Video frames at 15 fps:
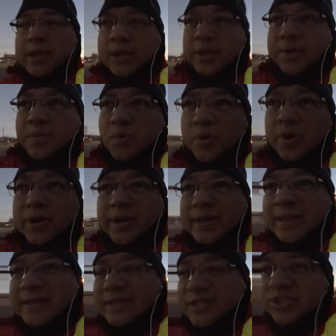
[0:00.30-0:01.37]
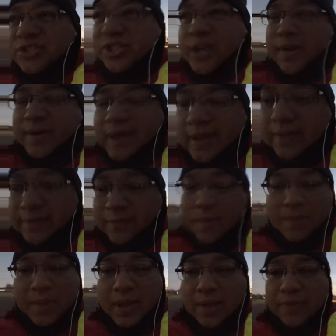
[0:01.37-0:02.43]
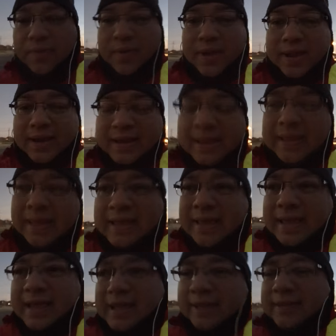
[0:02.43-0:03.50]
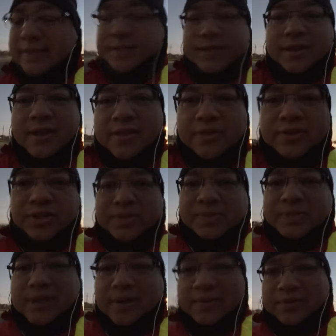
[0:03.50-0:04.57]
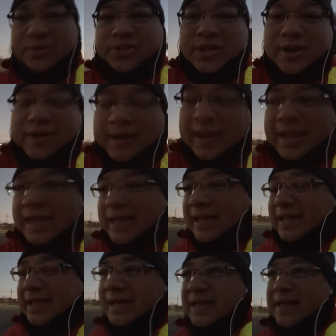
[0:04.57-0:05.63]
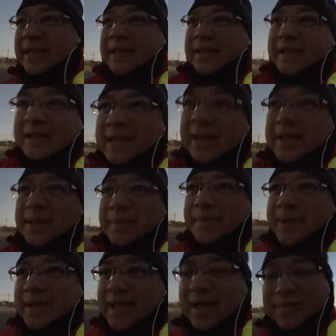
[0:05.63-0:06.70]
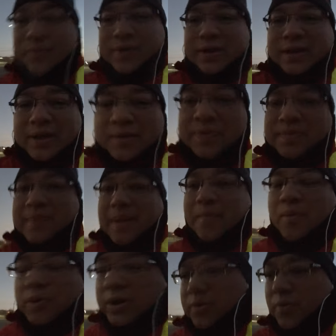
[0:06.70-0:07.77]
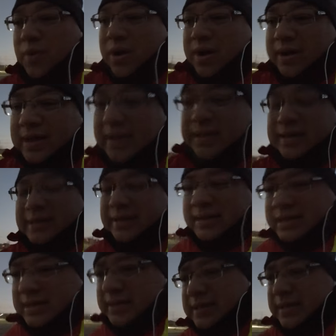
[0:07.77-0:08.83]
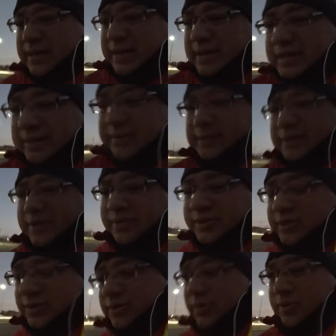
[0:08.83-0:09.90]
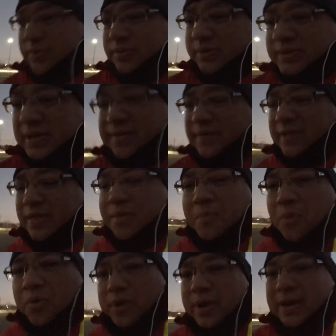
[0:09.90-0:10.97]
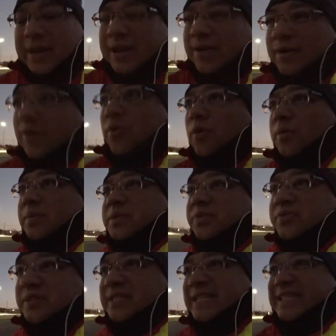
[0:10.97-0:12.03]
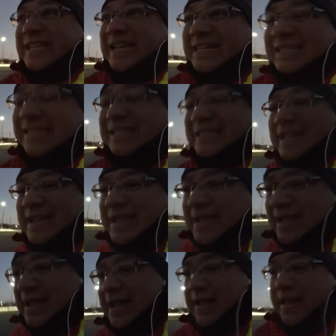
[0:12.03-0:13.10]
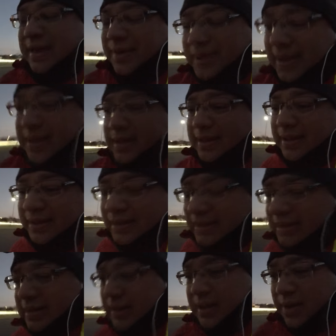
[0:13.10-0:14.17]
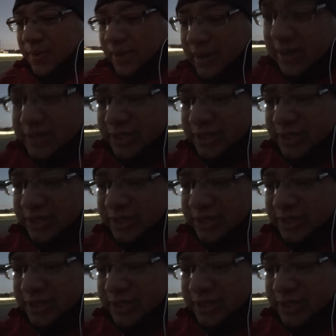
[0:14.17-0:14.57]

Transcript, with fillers: Good morning. This is Jerry from Beyond the Rut, and this is another Jumpstart with Jerry. I'm uh, halfway done with my morning walk. It's close to 7 in the morning here in Corpus Christi, Texas. Uh, anyway, I wanted to